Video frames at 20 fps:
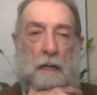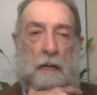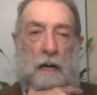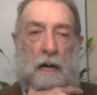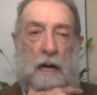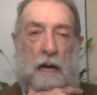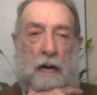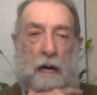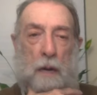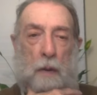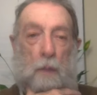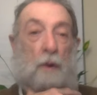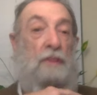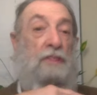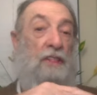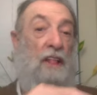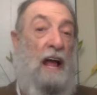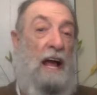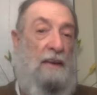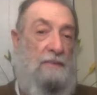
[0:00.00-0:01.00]
uh,
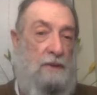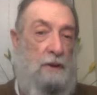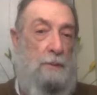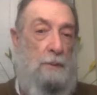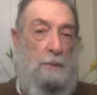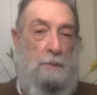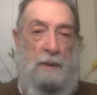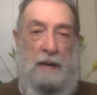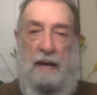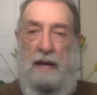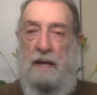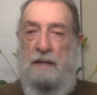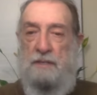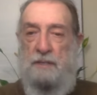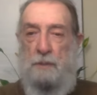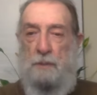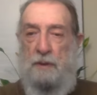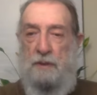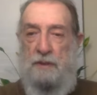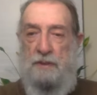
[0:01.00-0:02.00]
with live human
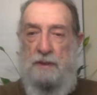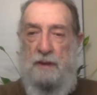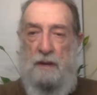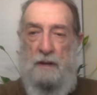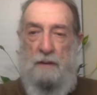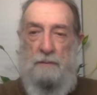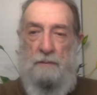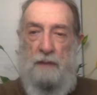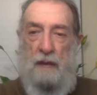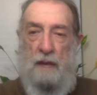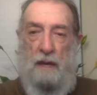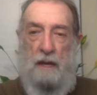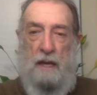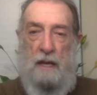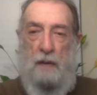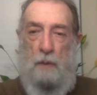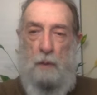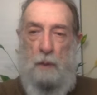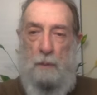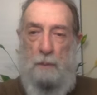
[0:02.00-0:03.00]
beings and with uh,
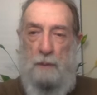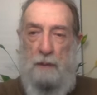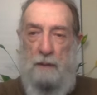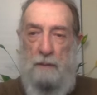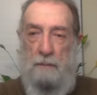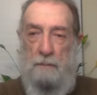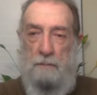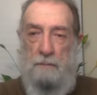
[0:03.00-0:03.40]
equipment.